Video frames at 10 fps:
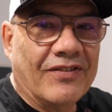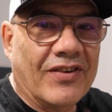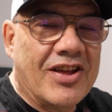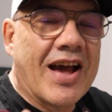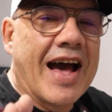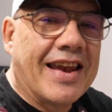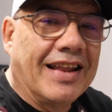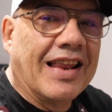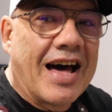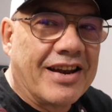When you add
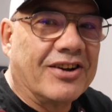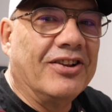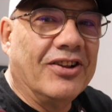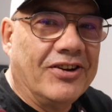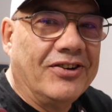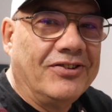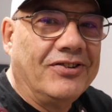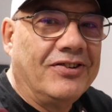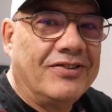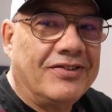a lot of glue,
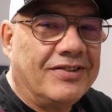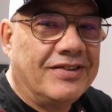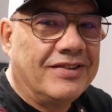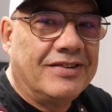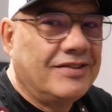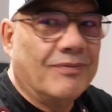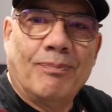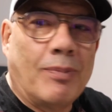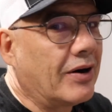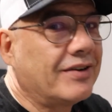
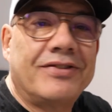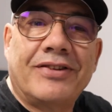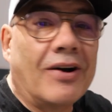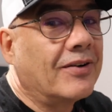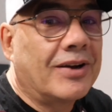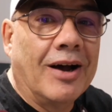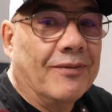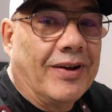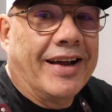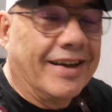parts don't come
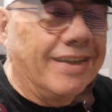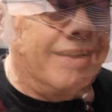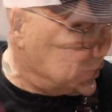out.